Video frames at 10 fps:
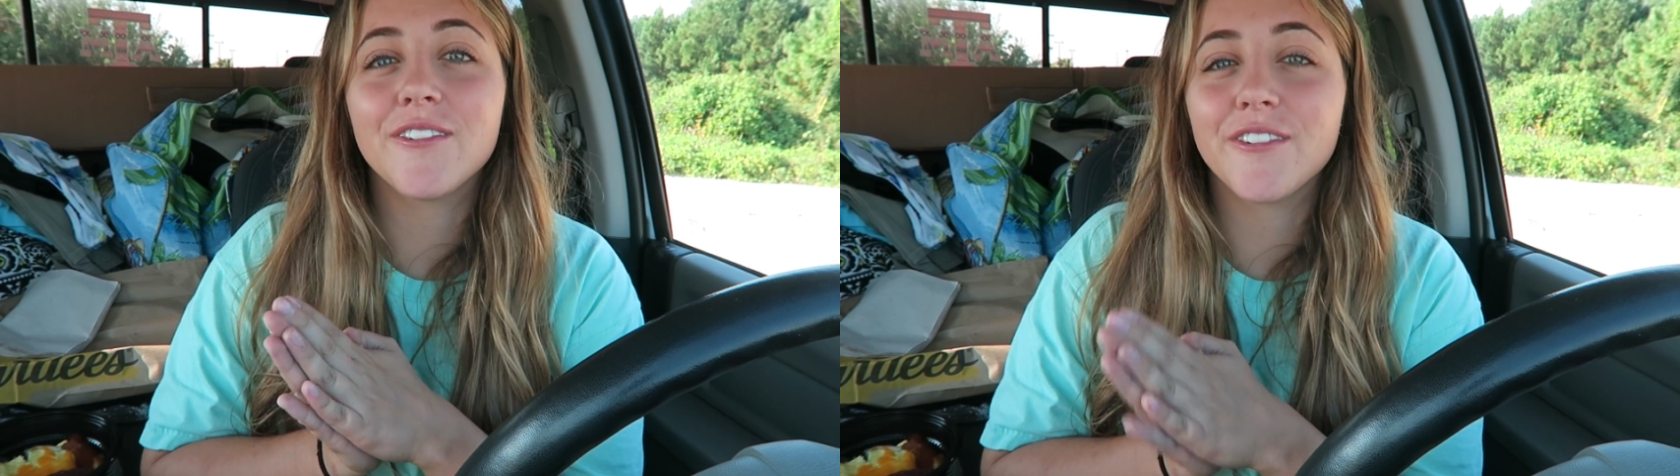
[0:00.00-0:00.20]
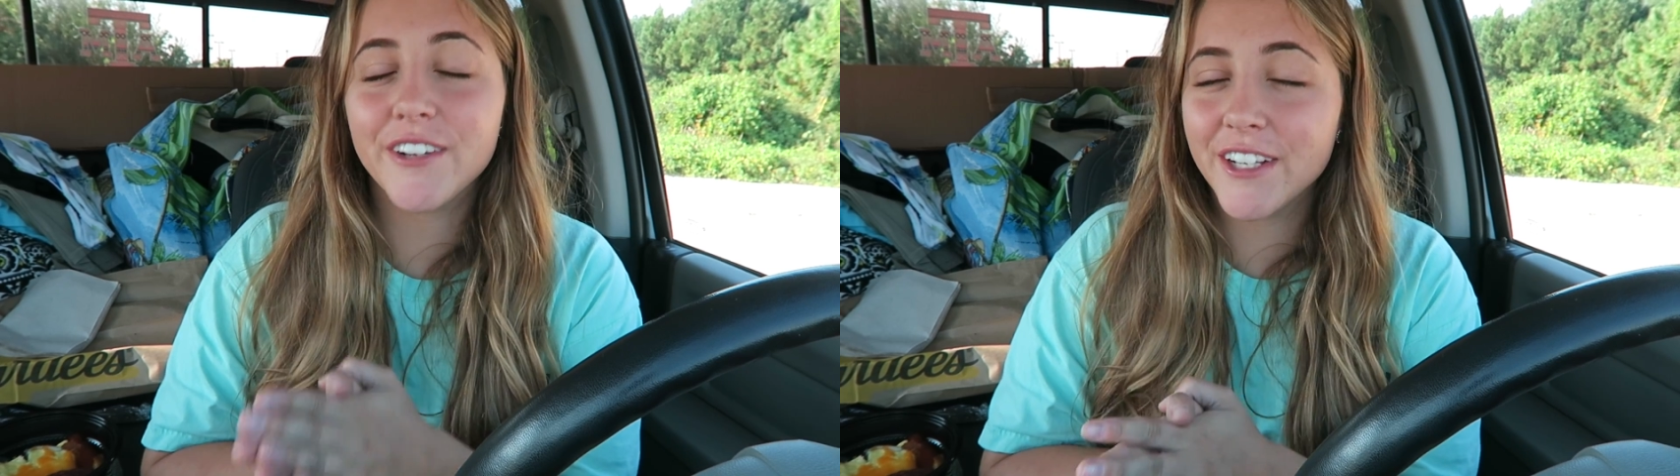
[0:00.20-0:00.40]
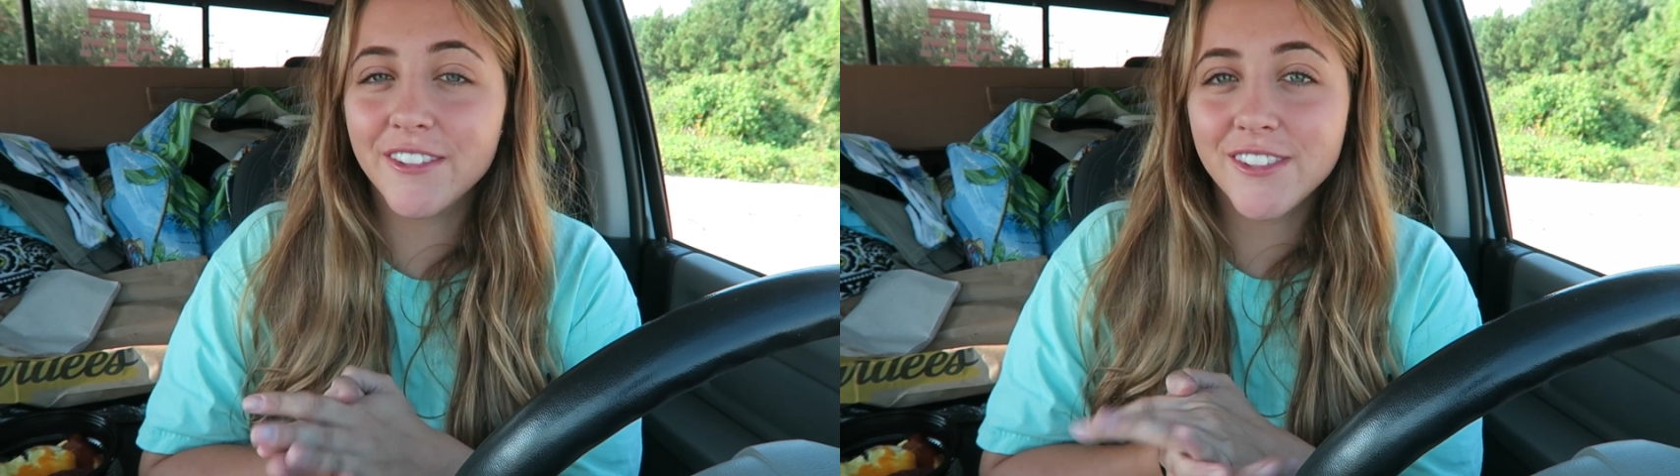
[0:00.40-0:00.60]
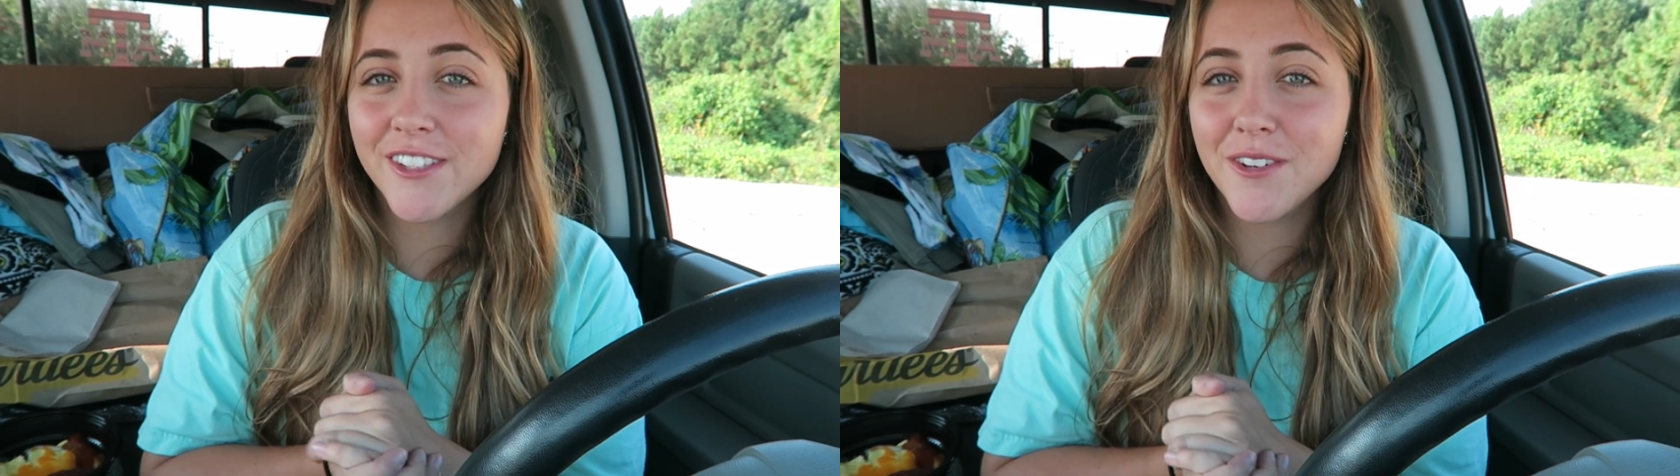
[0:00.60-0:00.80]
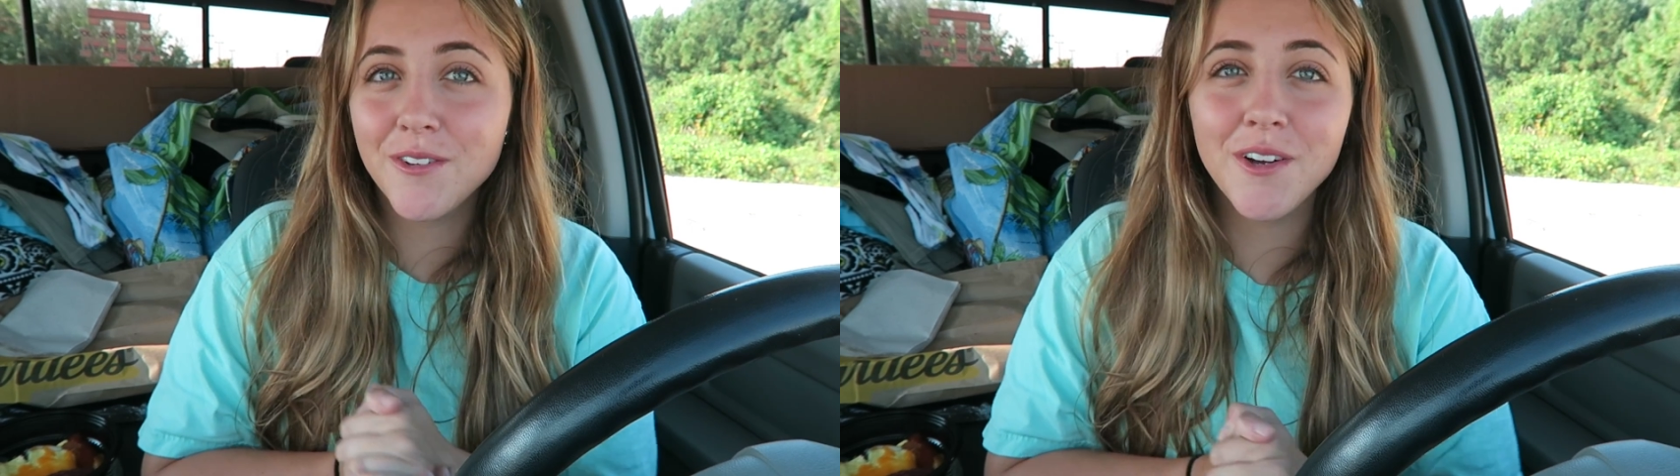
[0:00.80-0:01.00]
real
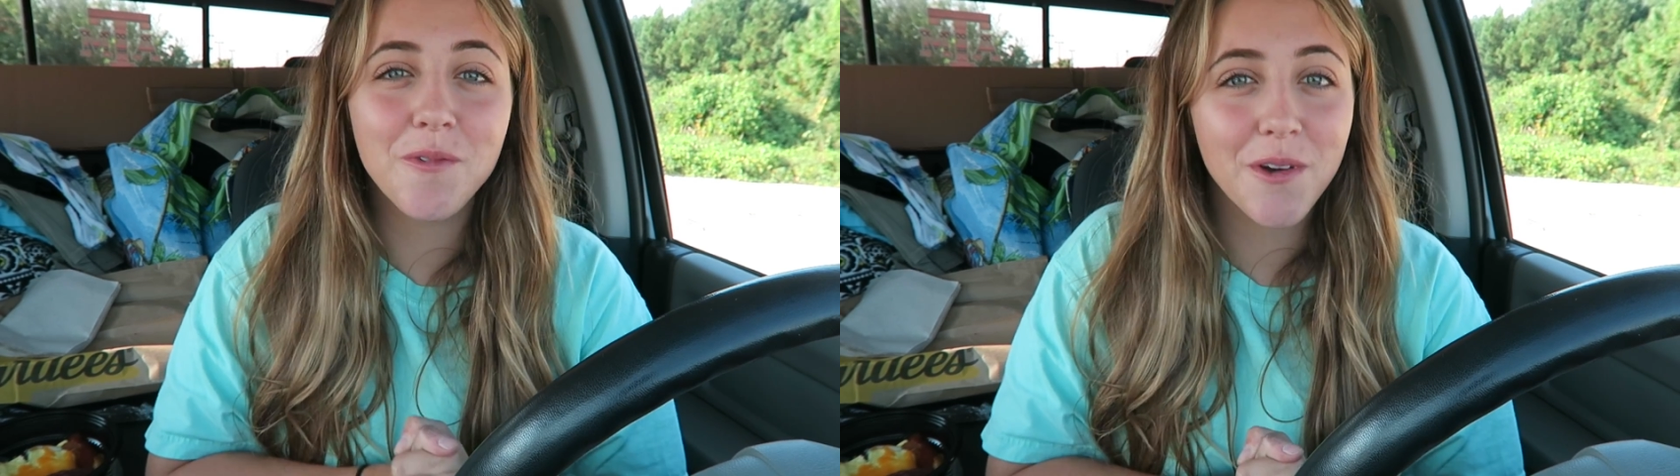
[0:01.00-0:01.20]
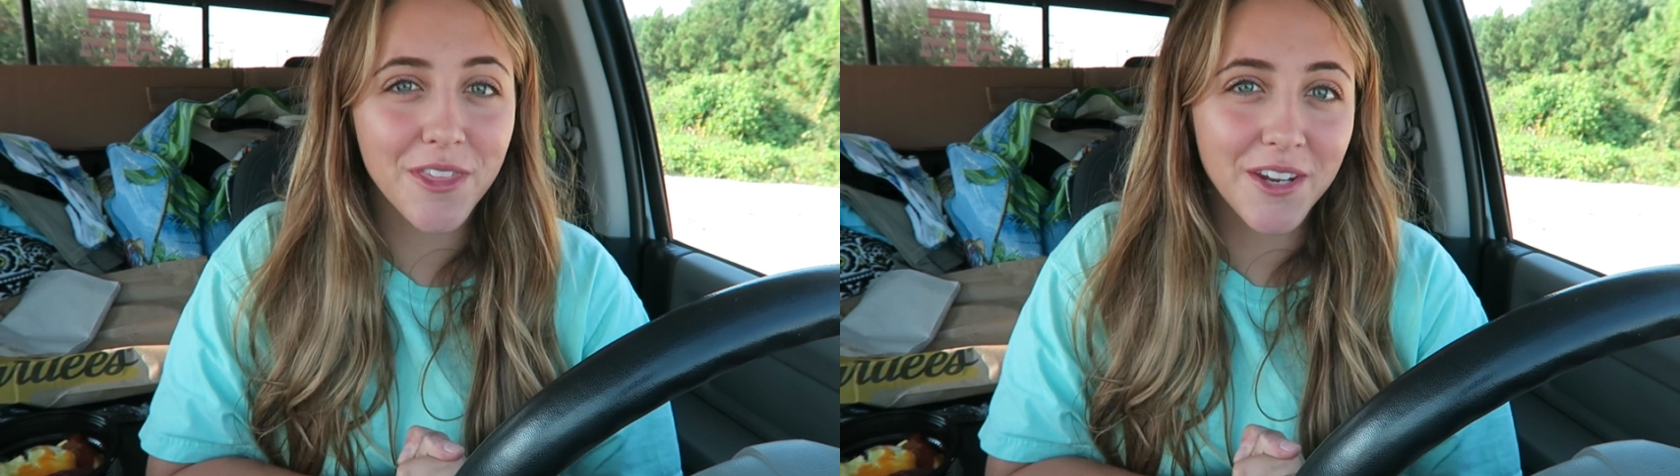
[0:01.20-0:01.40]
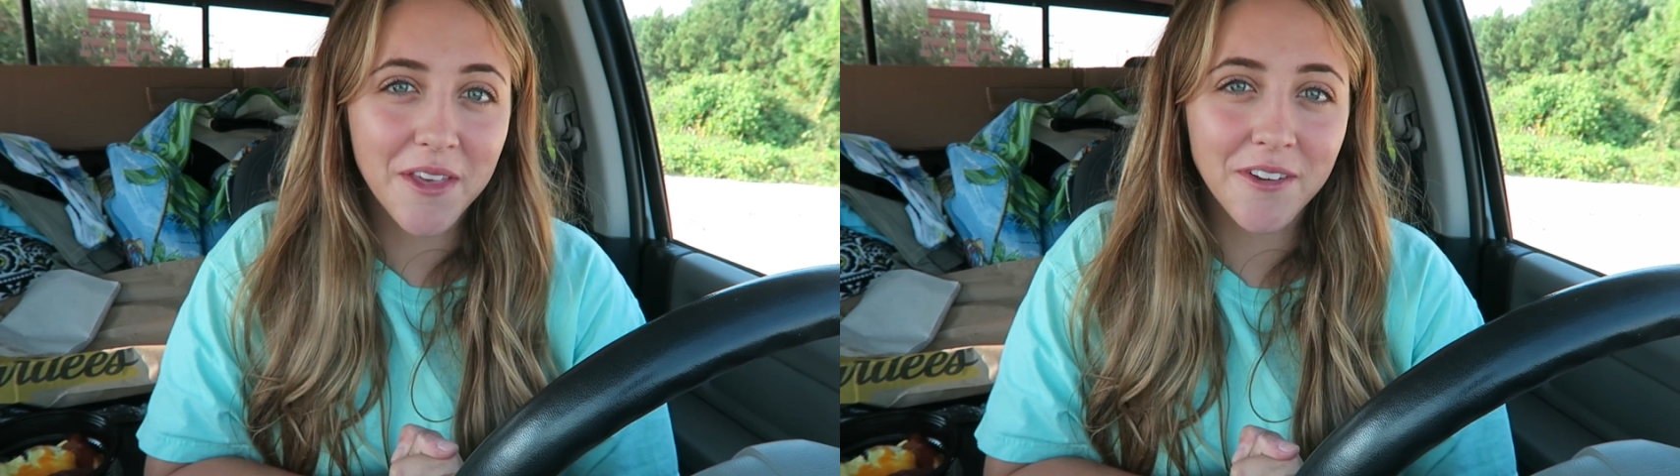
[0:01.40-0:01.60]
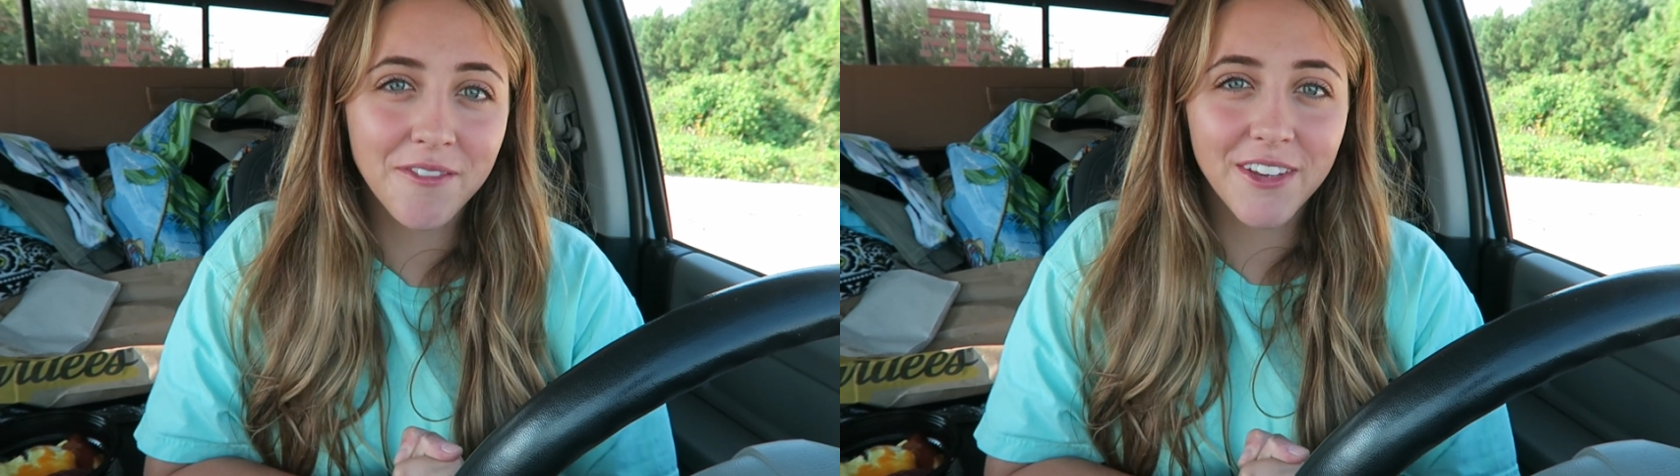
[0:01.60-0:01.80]
soon with another